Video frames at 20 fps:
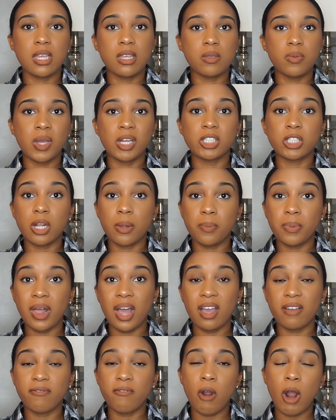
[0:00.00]
especially
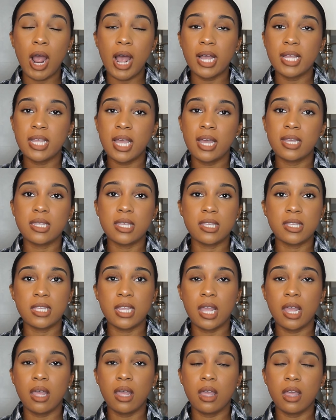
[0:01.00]
Black Friday, to
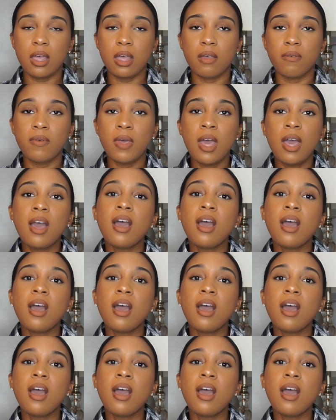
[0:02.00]
see if